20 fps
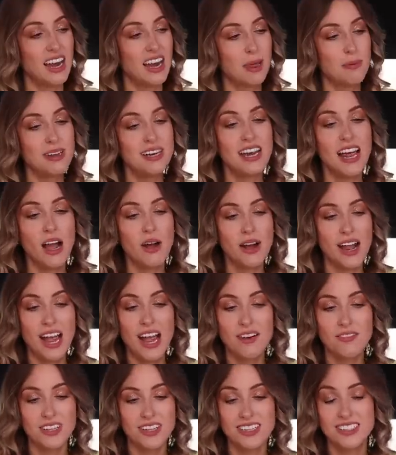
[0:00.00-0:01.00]
And I mean, now I
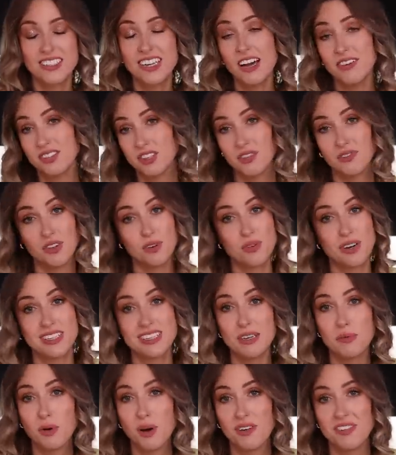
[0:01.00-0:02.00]
have all the stuff. So if you wanna
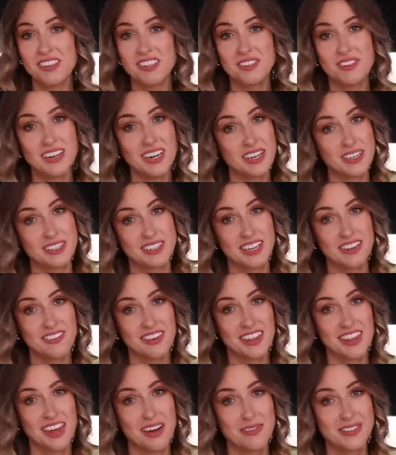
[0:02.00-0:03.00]
see more of these videos, give
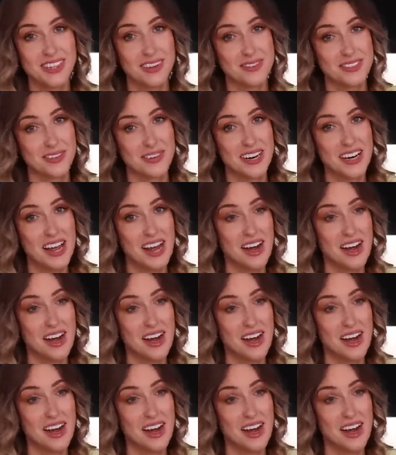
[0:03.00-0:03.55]
it a thumbs up so I